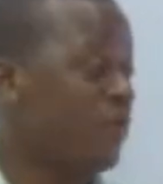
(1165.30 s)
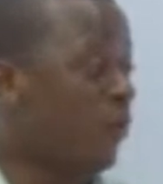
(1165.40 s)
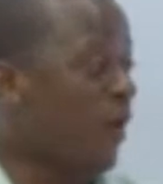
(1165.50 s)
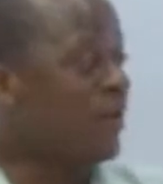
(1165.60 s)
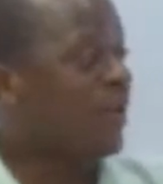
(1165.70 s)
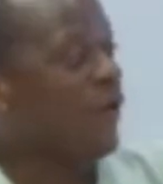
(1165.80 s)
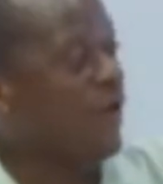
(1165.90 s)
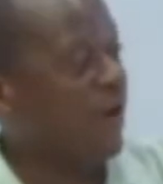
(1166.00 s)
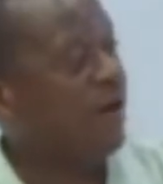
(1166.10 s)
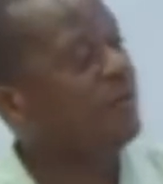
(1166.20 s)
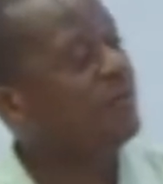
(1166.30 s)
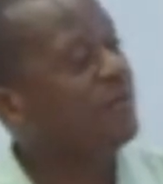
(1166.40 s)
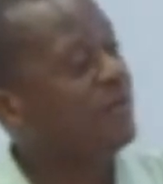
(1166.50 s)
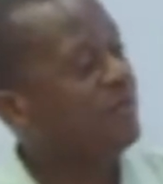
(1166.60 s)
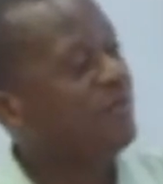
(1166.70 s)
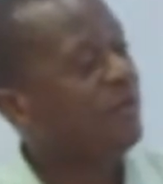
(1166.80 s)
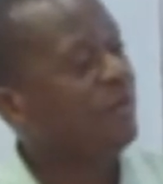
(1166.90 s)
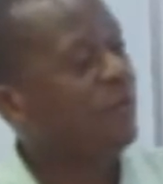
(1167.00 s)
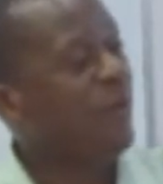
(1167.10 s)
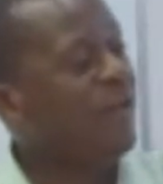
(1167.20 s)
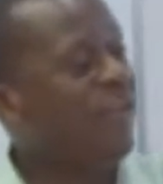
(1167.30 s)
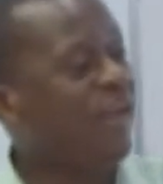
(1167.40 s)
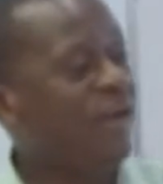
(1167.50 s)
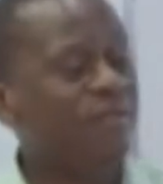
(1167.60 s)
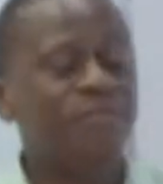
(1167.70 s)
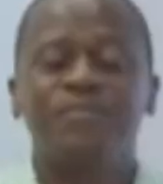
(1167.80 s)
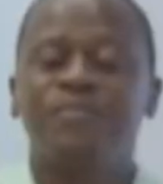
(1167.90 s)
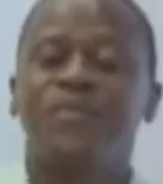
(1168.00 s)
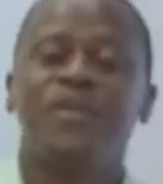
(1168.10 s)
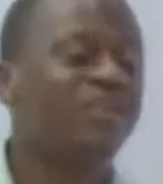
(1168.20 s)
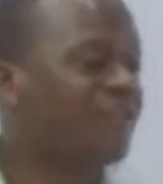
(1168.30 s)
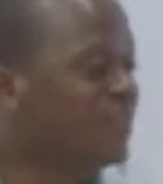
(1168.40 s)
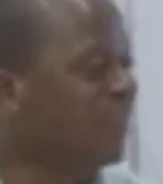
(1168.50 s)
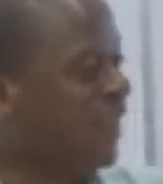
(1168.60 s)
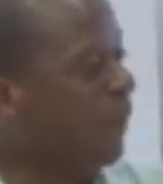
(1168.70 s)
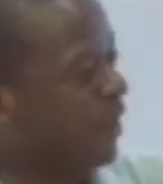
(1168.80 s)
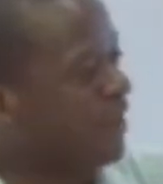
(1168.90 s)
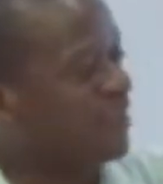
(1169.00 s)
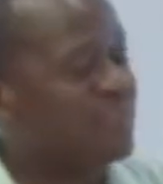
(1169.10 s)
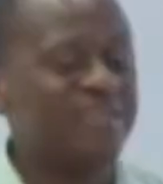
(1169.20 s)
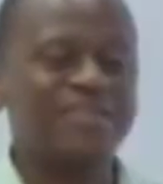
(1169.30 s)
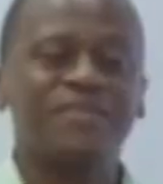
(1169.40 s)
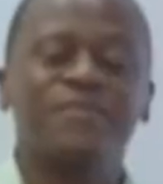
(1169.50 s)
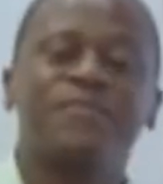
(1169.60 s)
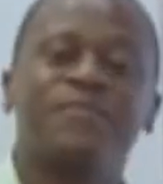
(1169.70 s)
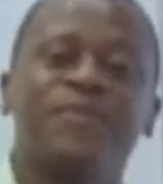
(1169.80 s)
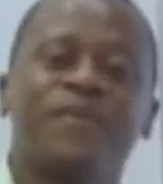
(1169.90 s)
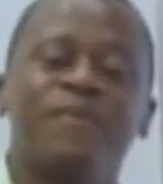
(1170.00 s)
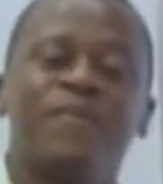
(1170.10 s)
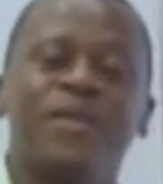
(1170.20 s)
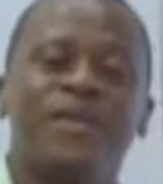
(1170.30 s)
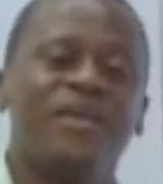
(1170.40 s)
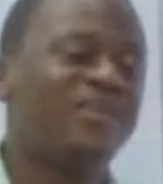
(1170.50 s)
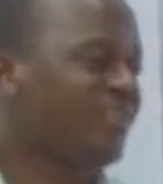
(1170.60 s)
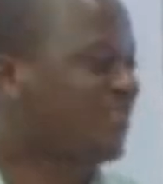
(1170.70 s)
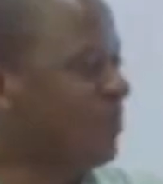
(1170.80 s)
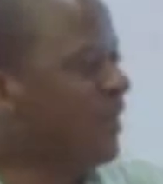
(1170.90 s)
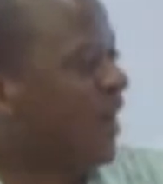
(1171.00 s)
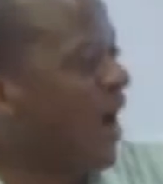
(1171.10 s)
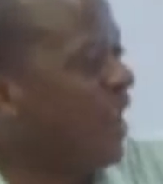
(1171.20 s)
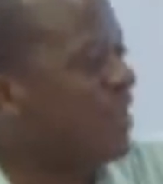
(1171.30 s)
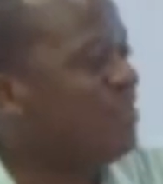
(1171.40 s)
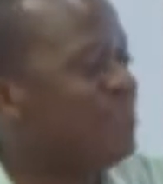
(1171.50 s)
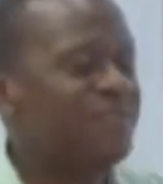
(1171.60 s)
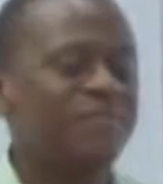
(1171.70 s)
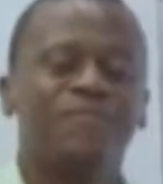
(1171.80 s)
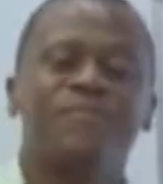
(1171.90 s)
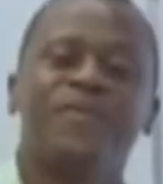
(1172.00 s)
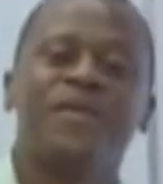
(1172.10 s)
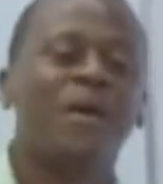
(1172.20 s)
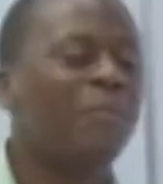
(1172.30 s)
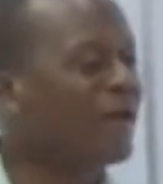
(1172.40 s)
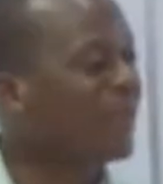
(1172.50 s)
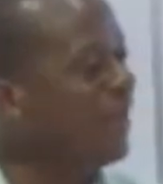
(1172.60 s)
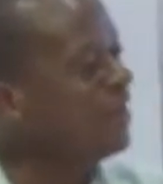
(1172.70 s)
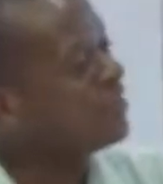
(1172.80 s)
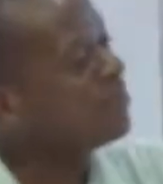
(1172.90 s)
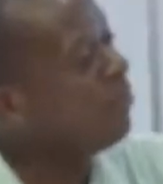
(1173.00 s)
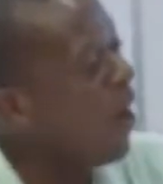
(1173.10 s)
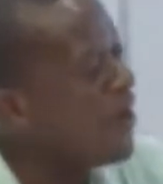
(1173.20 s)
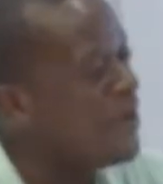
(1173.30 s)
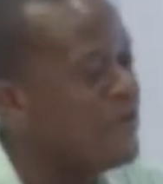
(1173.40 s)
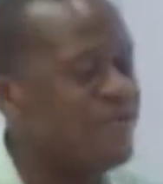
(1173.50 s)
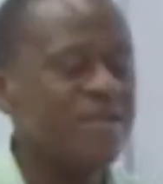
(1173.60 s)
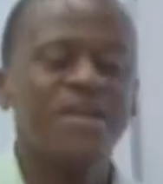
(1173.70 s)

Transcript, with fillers: The word career, right here, it is in capital letters. And it has been colored. But again, it is bordered.